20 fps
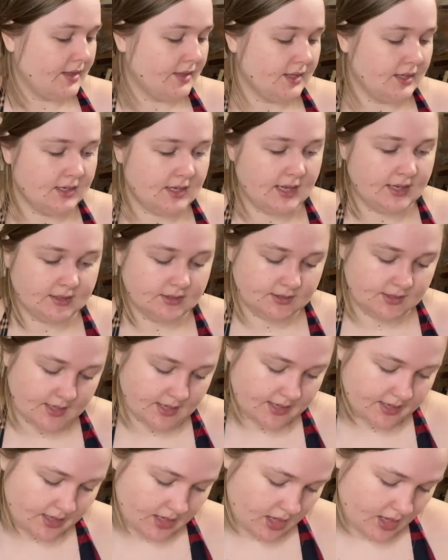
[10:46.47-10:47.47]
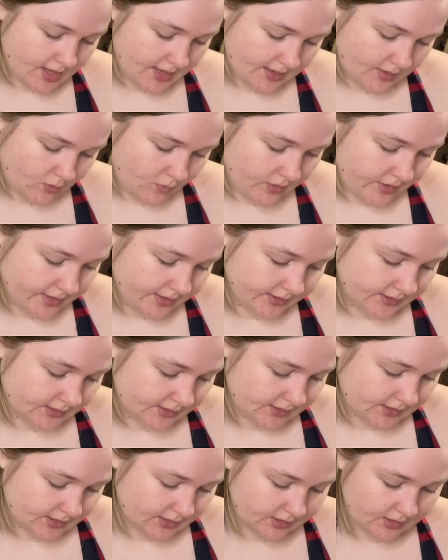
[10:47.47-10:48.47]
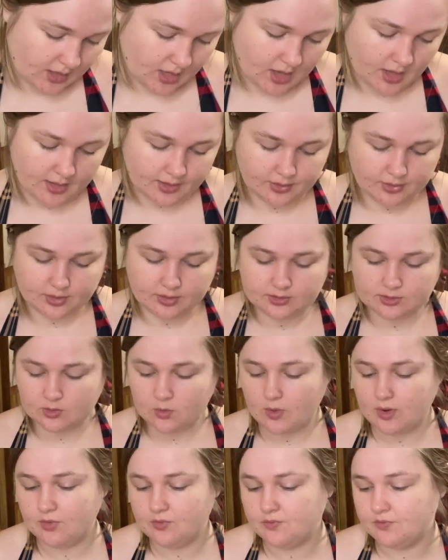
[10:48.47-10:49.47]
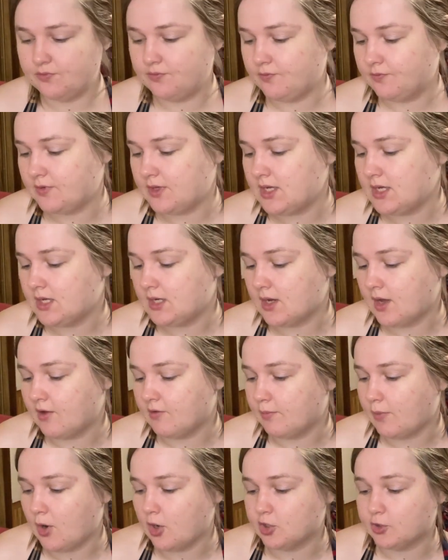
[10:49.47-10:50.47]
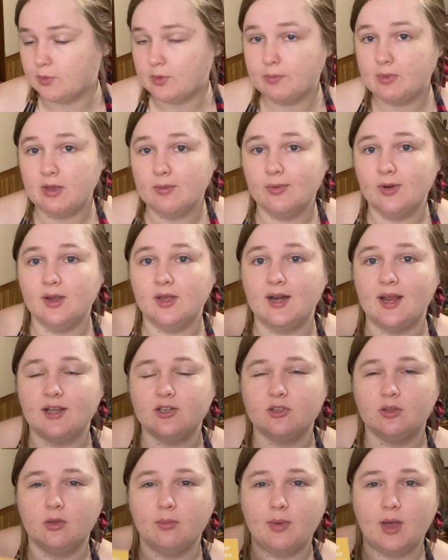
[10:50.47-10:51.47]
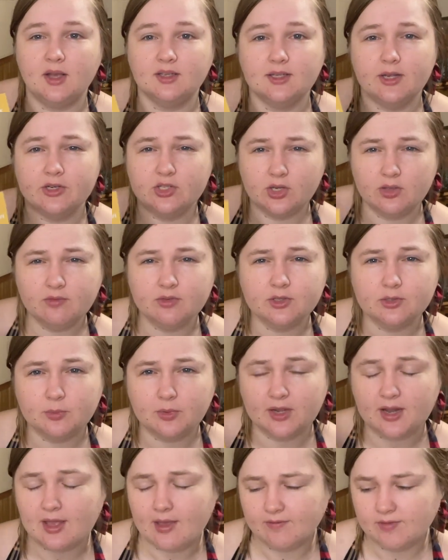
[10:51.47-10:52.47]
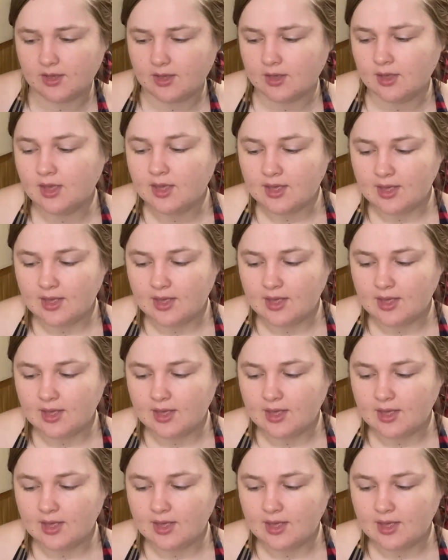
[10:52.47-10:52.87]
the next thing I got was 100 square feet of parchment paper. The box actually feels pretty heavy.